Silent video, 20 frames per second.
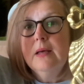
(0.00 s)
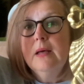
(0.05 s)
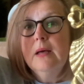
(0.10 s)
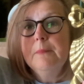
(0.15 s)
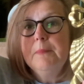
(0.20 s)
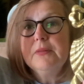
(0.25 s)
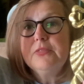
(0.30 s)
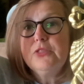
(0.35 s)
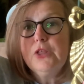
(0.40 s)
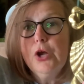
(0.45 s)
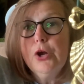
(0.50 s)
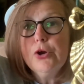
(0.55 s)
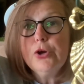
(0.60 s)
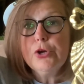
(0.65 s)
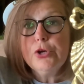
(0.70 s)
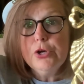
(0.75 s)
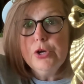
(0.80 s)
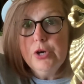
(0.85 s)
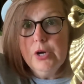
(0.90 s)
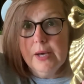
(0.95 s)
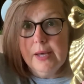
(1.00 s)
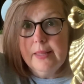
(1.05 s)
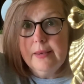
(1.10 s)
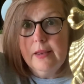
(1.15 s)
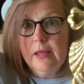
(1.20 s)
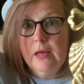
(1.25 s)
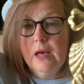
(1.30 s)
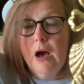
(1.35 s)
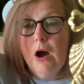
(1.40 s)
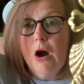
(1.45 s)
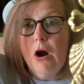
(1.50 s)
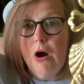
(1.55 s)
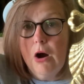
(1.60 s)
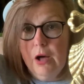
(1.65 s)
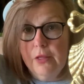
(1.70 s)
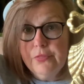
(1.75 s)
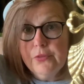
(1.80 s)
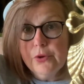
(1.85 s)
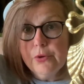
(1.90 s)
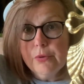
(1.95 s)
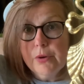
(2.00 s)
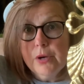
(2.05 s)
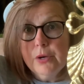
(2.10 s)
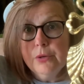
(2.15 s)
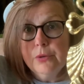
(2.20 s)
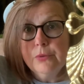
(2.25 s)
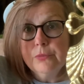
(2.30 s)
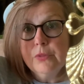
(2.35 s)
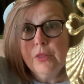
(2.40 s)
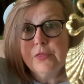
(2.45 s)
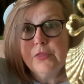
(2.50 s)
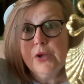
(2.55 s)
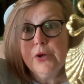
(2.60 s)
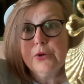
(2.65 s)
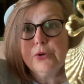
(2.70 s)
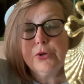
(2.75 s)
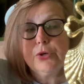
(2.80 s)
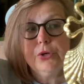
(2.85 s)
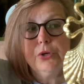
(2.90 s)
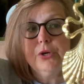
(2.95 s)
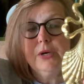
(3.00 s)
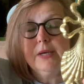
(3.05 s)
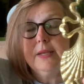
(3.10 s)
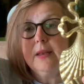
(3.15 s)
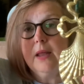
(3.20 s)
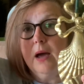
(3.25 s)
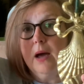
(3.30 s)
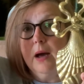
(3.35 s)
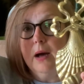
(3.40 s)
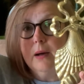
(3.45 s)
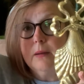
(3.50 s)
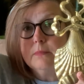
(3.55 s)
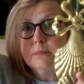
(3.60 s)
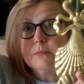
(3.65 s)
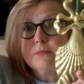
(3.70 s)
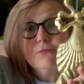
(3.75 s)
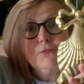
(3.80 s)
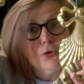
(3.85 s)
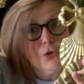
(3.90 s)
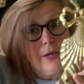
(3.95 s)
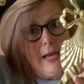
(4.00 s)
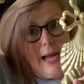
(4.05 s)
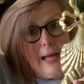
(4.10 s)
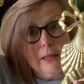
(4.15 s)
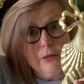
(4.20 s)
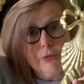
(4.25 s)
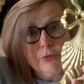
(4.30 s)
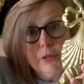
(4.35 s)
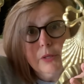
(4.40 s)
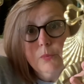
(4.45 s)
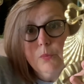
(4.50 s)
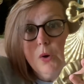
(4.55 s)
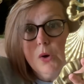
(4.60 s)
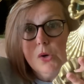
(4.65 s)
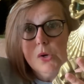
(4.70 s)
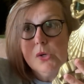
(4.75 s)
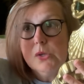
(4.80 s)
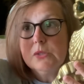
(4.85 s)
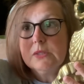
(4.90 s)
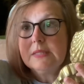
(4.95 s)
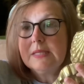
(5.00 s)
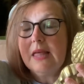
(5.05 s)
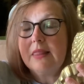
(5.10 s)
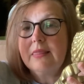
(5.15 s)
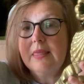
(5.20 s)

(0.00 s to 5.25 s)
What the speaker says: but they're good on their own. They're good for gallery walls.